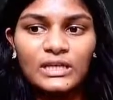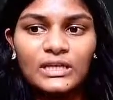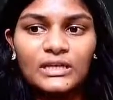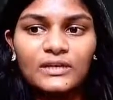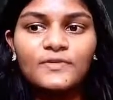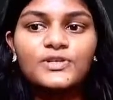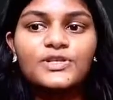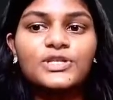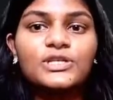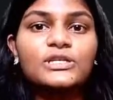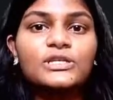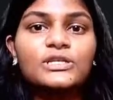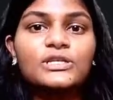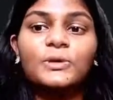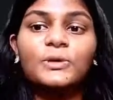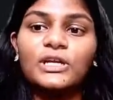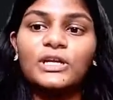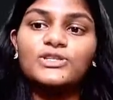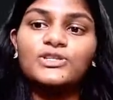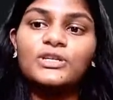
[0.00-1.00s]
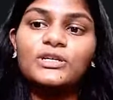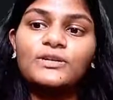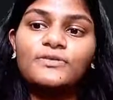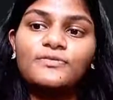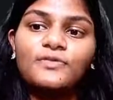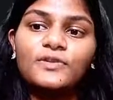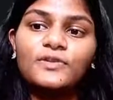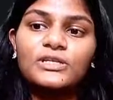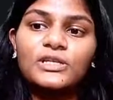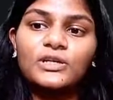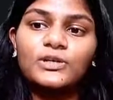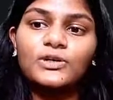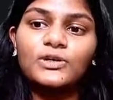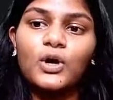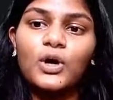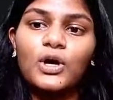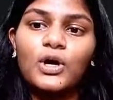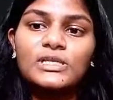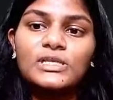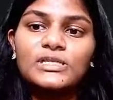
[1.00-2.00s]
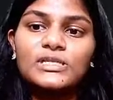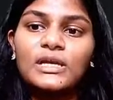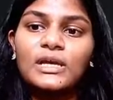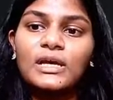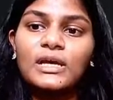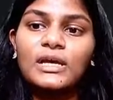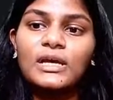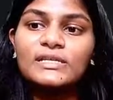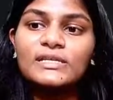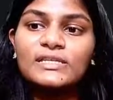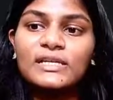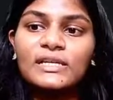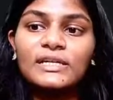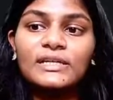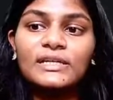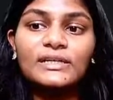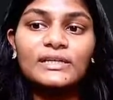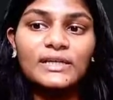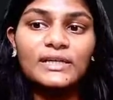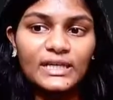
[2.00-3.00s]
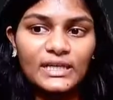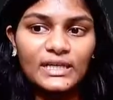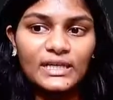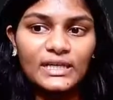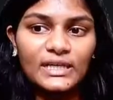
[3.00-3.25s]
which is the potential difference across CD,